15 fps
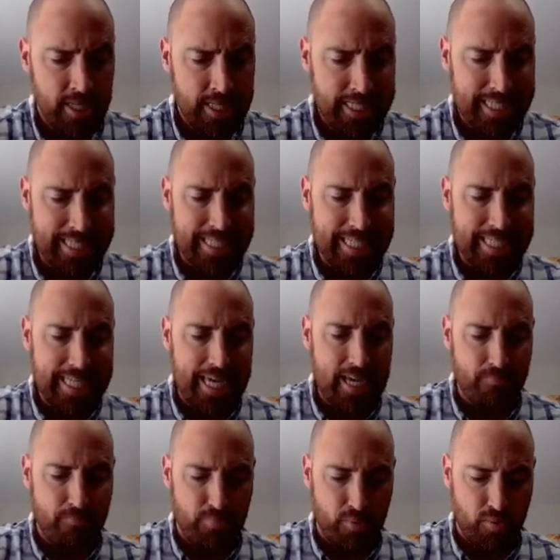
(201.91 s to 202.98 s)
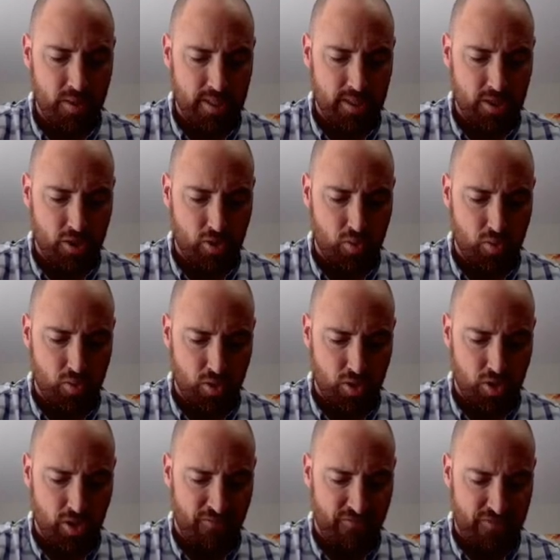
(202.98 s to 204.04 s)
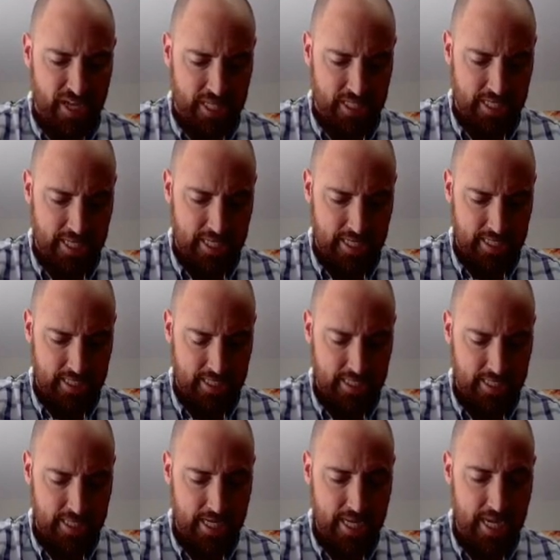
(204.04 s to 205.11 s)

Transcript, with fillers: Scampering Scorcher, fantastic.